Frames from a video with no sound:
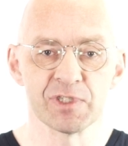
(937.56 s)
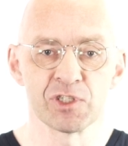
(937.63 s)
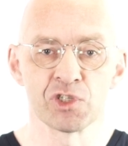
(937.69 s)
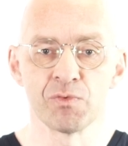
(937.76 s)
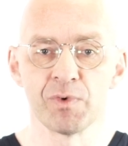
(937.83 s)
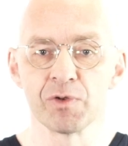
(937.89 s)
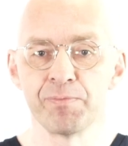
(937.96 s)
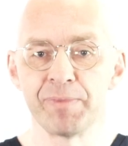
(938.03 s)
So
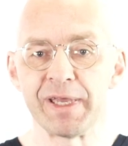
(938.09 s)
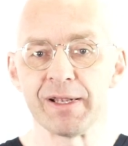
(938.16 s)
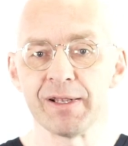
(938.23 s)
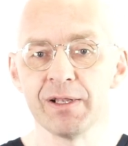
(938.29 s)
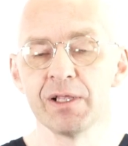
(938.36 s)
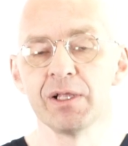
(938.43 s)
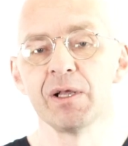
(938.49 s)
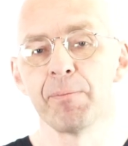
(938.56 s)
what
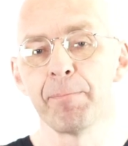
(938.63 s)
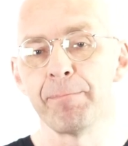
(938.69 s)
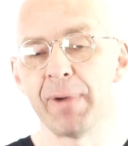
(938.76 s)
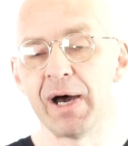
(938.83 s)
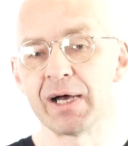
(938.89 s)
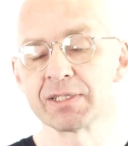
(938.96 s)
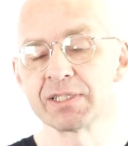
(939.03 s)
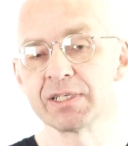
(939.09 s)
Bill,
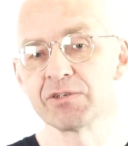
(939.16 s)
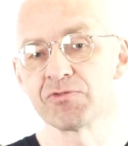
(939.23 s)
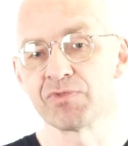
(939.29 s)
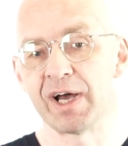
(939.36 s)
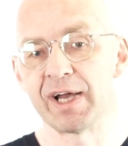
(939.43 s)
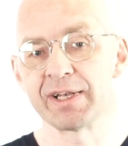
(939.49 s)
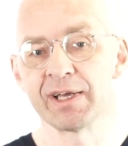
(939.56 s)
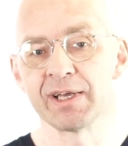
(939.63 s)
Marty,
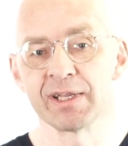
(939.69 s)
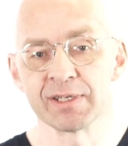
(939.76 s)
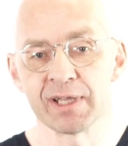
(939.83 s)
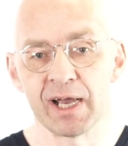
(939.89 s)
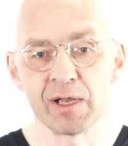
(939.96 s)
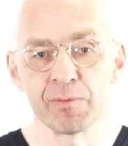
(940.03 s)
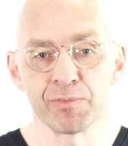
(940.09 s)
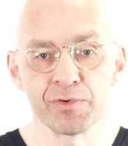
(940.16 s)
Rainer and
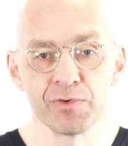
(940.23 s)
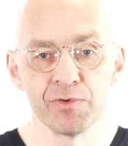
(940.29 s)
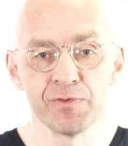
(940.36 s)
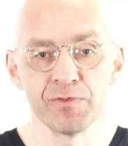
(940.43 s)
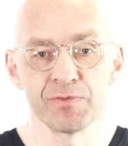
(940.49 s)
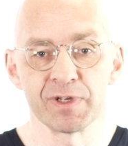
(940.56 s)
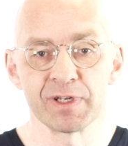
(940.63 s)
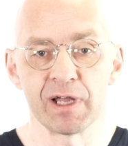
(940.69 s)
I
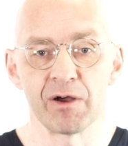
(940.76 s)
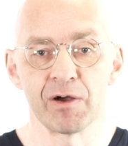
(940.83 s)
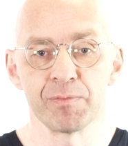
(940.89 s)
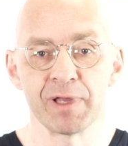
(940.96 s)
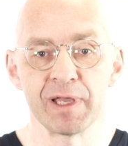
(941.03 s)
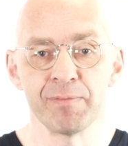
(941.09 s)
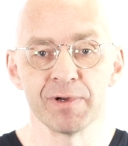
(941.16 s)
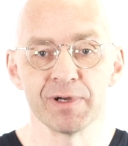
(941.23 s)
prove in our
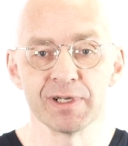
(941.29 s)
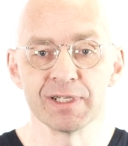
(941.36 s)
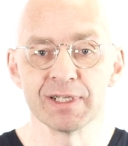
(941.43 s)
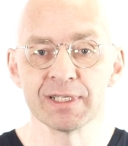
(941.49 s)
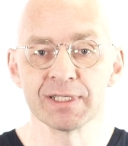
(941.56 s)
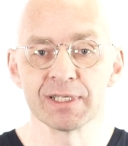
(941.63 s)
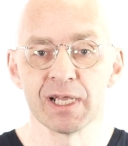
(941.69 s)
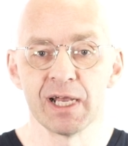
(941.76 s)
paper
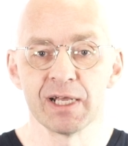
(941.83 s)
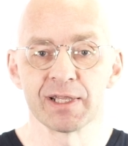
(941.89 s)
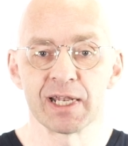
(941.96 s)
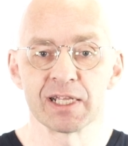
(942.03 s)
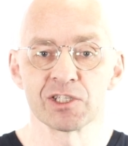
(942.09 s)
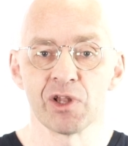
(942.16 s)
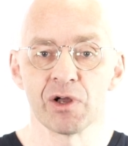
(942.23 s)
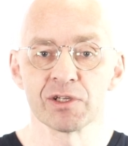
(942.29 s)
is that
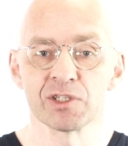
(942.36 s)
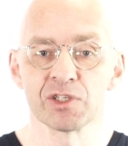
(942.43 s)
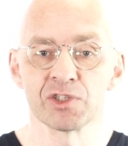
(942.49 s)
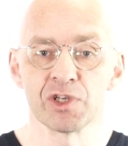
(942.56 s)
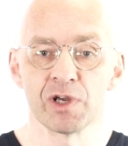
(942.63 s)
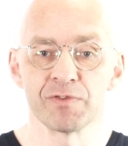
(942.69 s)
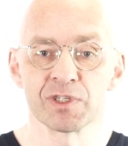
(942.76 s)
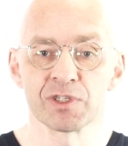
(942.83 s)
as long as the
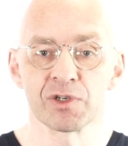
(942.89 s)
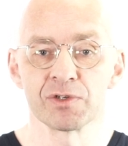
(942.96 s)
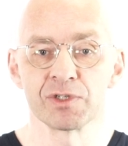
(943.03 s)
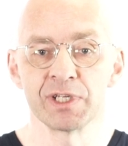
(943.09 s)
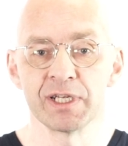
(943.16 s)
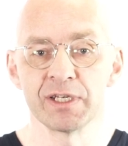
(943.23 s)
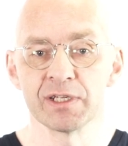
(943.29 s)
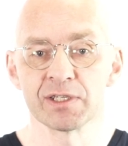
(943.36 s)
surface is
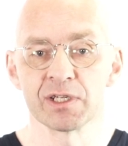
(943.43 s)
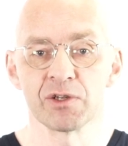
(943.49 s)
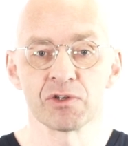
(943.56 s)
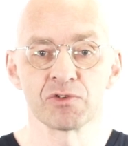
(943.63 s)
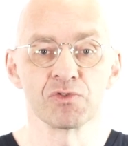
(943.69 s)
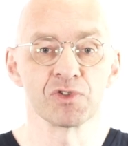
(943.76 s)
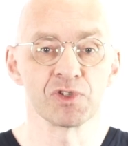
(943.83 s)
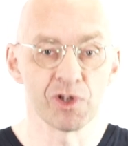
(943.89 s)
continuous and not
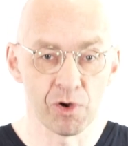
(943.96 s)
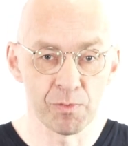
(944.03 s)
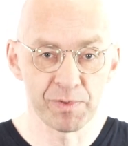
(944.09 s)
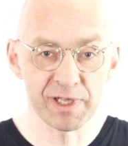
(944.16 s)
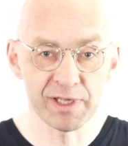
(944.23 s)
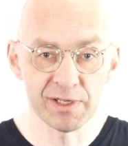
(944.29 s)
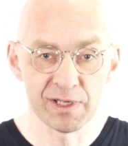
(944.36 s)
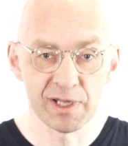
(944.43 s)
too
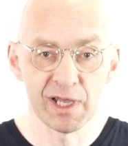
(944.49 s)
slopy,